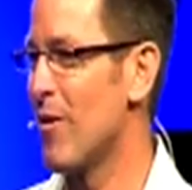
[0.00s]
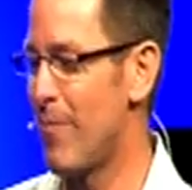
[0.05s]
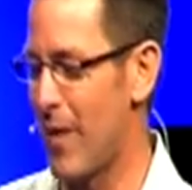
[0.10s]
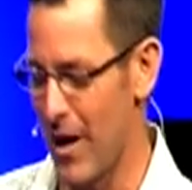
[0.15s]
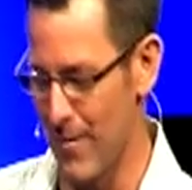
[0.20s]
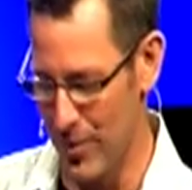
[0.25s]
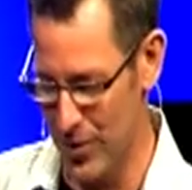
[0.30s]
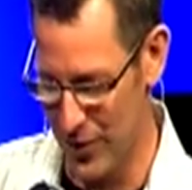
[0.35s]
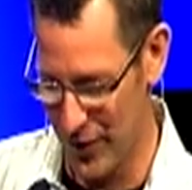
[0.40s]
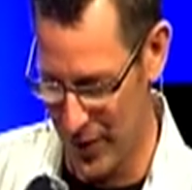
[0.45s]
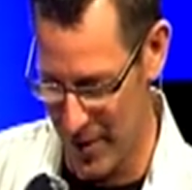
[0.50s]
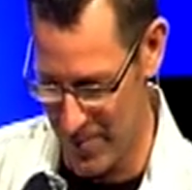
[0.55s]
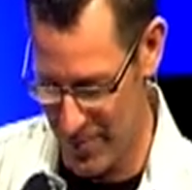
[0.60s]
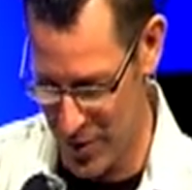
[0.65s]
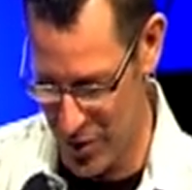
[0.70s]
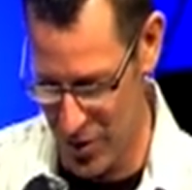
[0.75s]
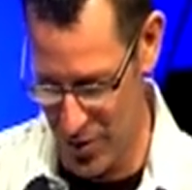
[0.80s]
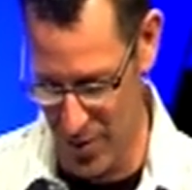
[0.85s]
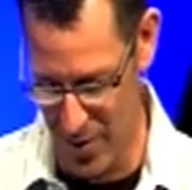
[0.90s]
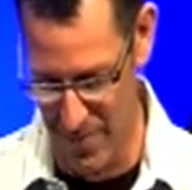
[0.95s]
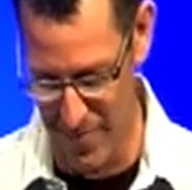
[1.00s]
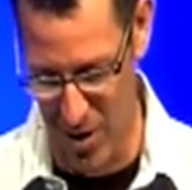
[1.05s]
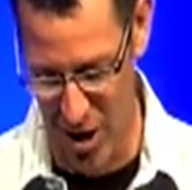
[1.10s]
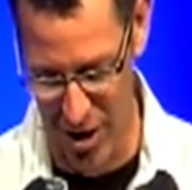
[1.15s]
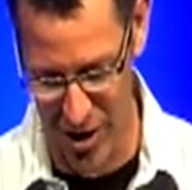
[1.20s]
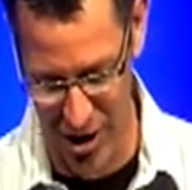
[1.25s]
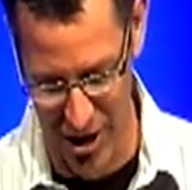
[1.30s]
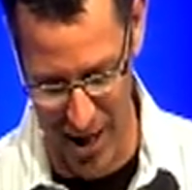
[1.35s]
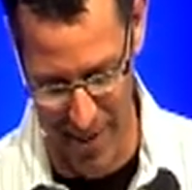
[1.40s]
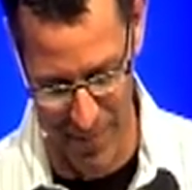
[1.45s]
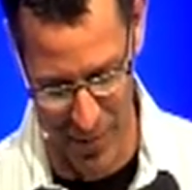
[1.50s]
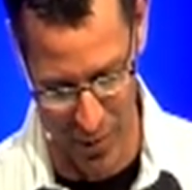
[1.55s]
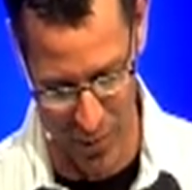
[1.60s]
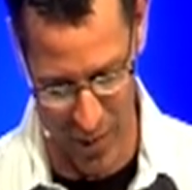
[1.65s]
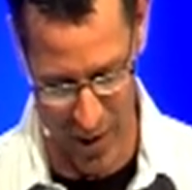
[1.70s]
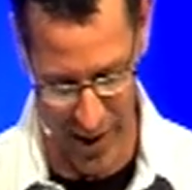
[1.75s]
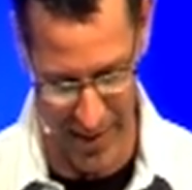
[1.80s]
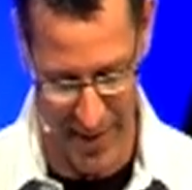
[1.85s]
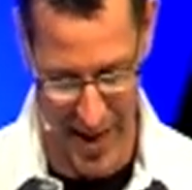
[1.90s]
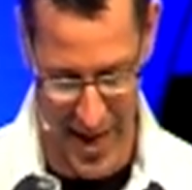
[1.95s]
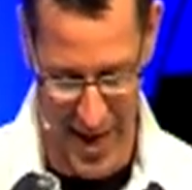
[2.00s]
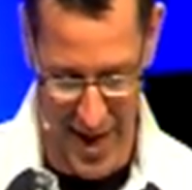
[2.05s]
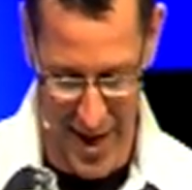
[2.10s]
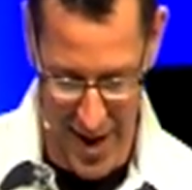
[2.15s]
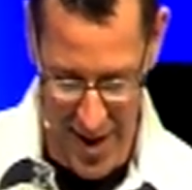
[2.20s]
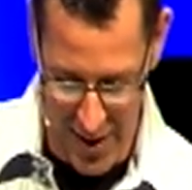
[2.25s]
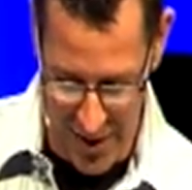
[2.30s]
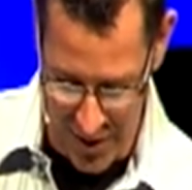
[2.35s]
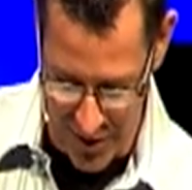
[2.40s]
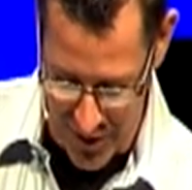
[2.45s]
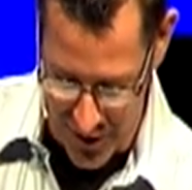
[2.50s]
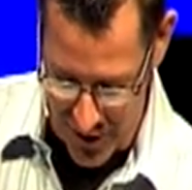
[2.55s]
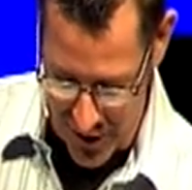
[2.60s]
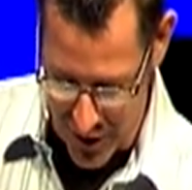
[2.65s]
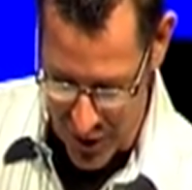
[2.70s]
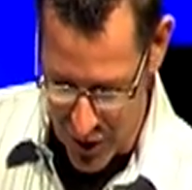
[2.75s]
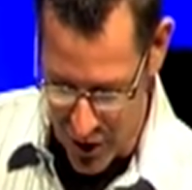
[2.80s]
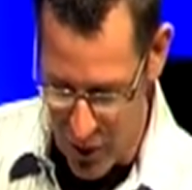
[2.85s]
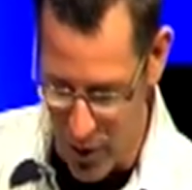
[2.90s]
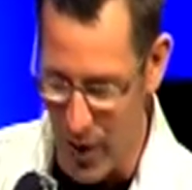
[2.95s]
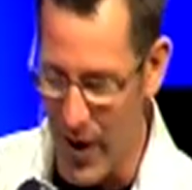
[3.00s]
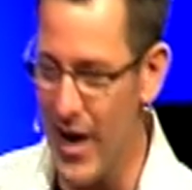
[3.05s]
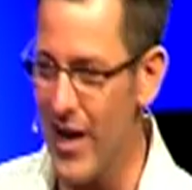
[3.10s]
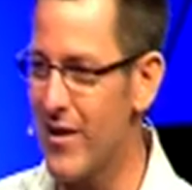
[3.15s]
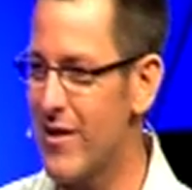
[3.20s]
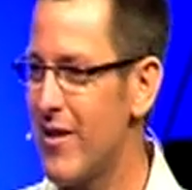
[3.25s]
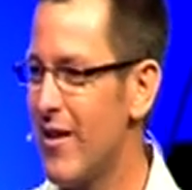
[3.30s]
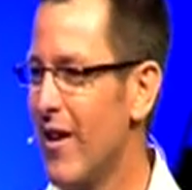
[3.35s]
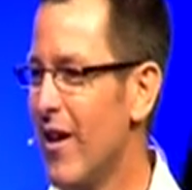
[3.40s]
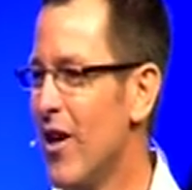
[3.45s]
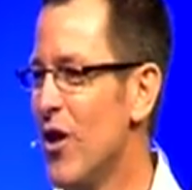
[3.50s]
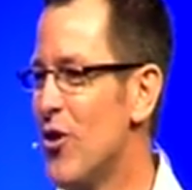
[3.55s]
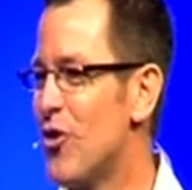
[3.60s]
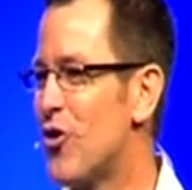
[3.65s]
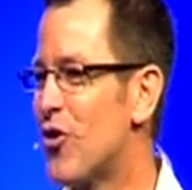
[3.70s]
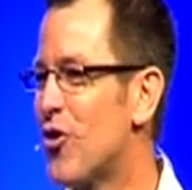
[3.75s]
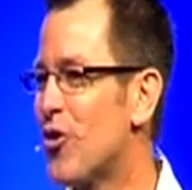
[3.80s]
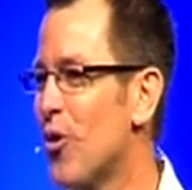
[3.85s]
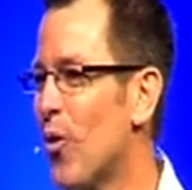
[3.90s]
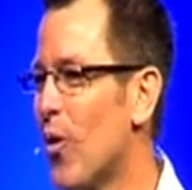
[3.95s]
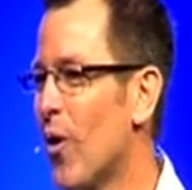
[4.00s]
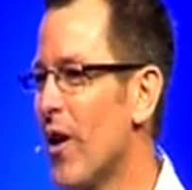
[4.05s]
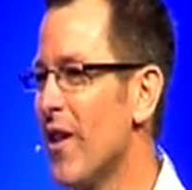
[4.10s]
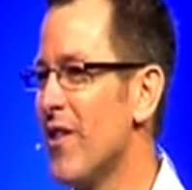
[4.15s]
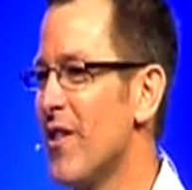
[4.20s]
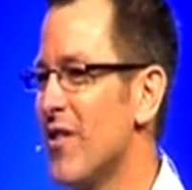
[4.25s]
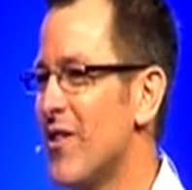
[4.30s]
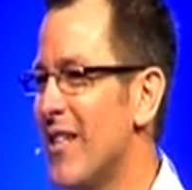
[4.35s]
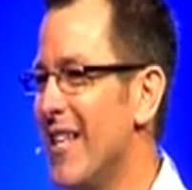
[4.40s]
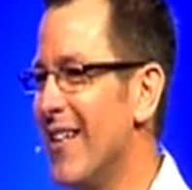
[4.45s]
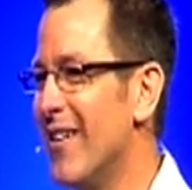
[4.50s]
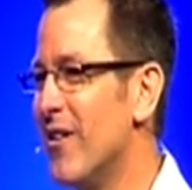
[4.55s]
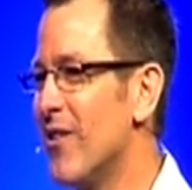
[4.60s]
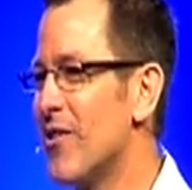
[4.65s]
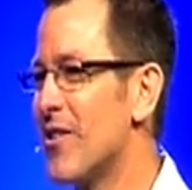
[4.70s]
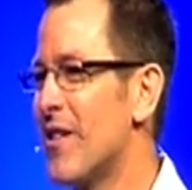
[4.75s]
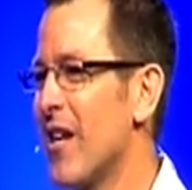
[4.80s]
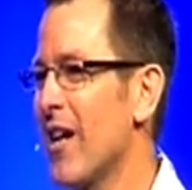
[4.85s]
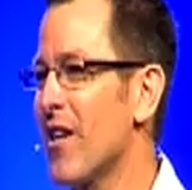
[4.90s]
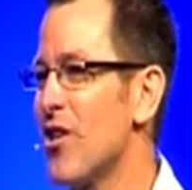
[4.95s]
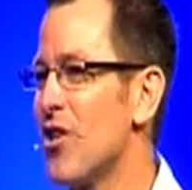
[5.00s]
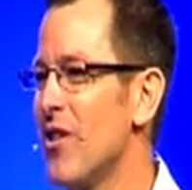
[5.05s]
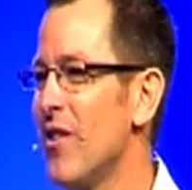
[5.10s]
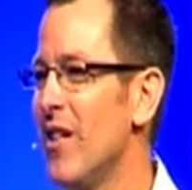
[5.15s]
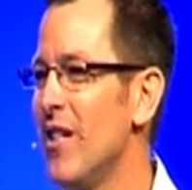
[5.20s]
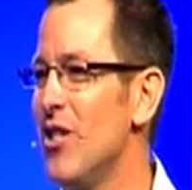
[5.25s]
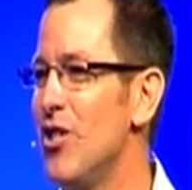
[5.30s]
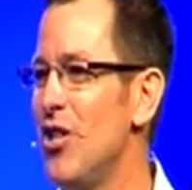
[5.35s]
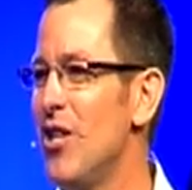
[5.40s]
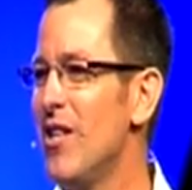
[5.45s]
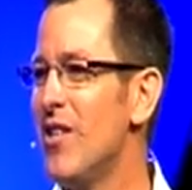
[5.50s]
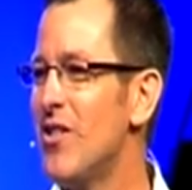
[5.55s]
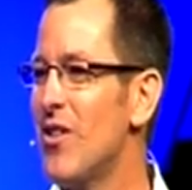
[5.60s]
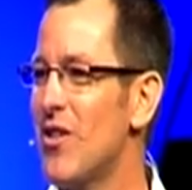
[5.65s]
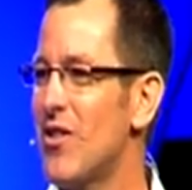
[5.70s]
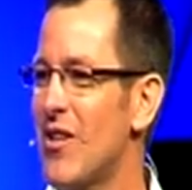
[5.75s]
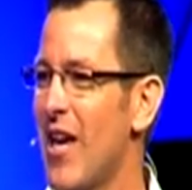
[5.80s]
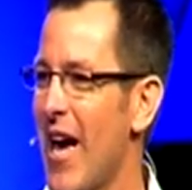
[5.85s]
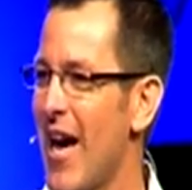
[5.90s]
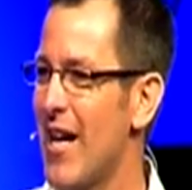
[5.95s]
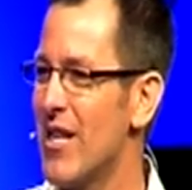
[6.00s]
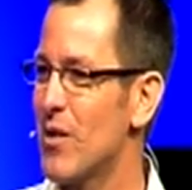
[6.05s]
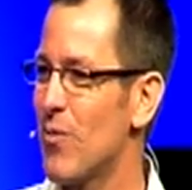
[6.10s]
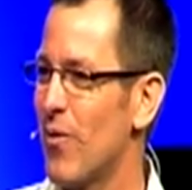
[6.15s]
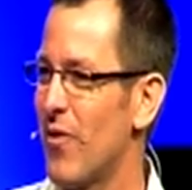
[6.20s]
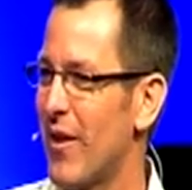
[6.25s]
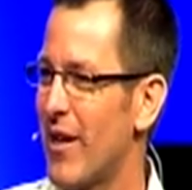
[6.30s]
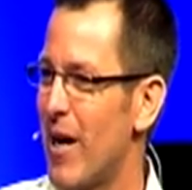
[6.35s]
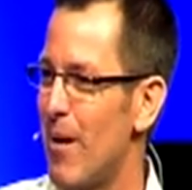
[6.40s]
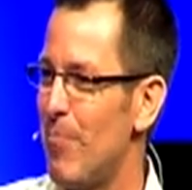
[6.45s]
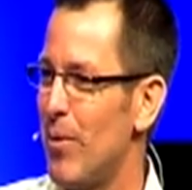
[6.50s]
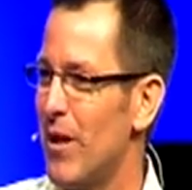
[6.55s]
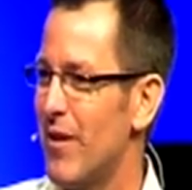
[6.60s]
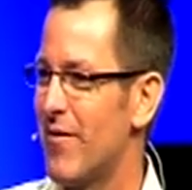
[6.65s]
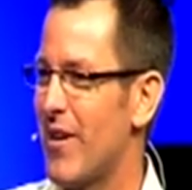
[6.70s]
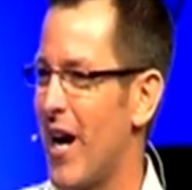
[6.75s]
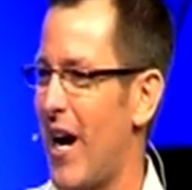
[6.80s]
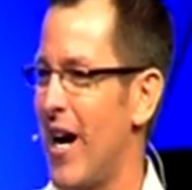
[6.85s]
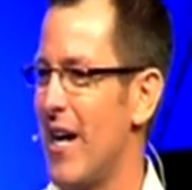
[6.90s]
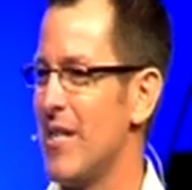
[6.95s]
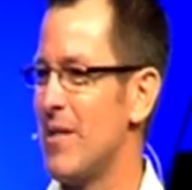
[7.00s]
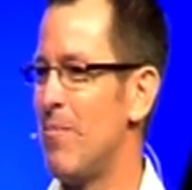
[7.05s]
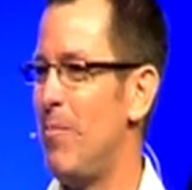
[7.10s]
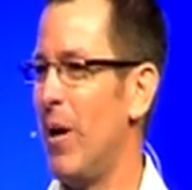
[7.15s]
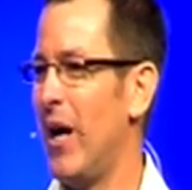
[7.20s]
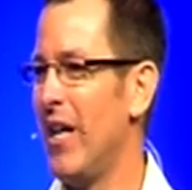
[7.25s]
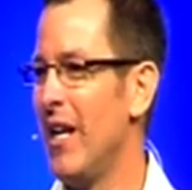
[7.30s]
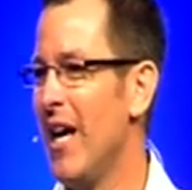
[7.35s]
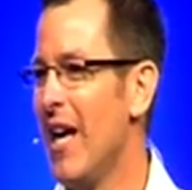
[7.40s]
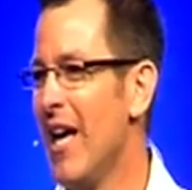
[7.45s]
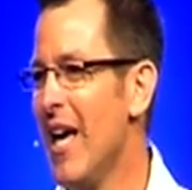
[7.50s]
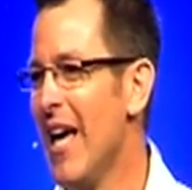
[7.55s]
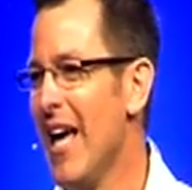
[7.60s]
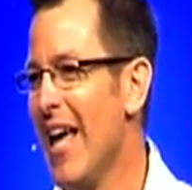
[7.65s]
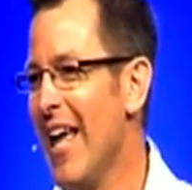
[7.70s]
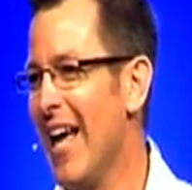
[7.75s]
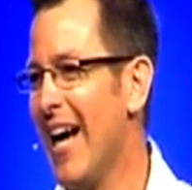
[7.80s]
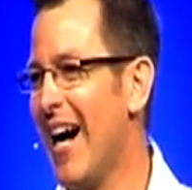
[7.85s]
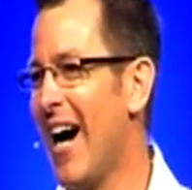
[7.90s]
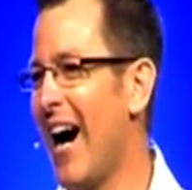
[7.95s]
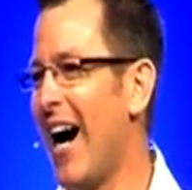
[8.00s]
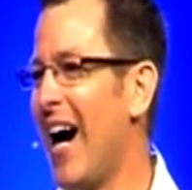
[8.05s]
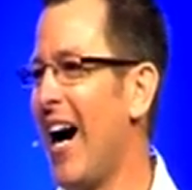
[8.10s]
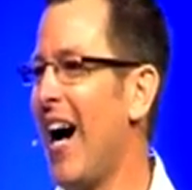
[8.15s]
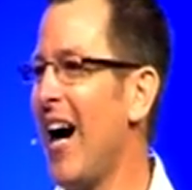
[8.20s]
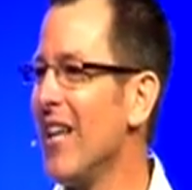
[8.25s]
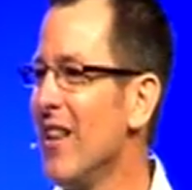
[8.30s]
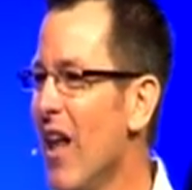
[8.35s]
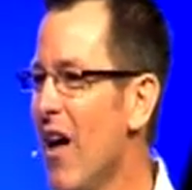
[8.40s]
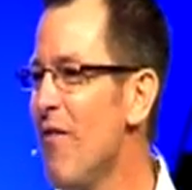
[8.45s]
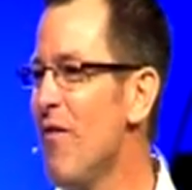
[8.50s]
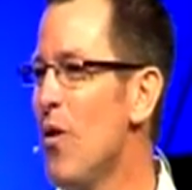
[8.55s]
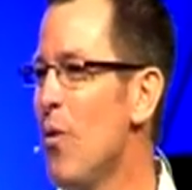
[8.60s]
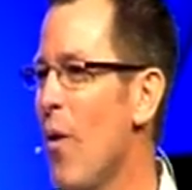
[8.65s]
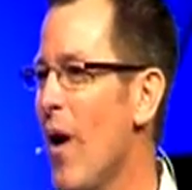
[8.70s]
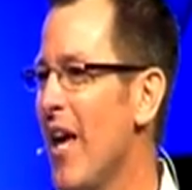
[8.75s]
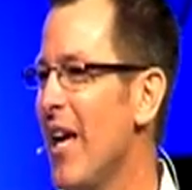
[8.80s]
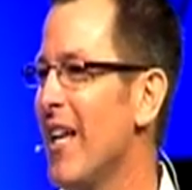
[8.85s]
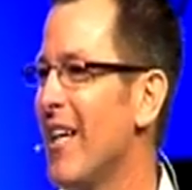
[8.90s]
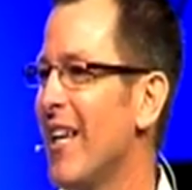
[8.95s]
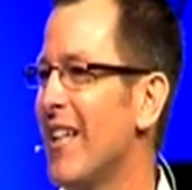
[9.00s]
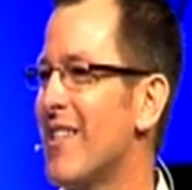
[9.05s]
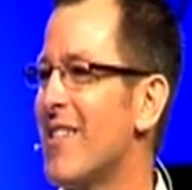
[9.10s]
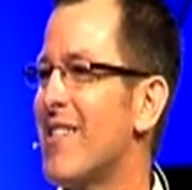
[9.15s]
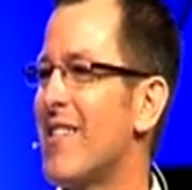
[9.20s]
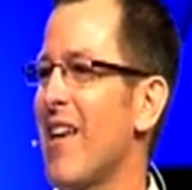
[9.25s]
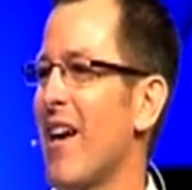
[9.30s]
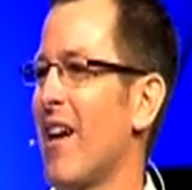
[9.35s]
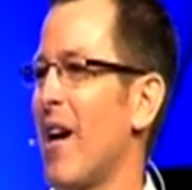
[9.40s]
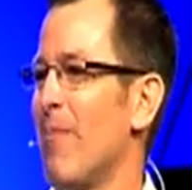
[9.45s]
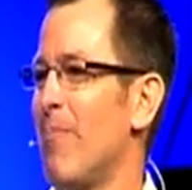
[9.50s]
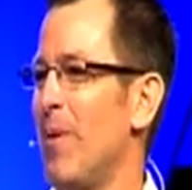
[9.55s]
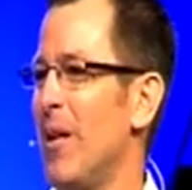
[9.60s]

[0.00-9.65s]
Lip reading: Bibles, flip to Mark chapter 1. There's this great story, this intersection that Jesus has with a couple of guys, but I love the way it gets set up.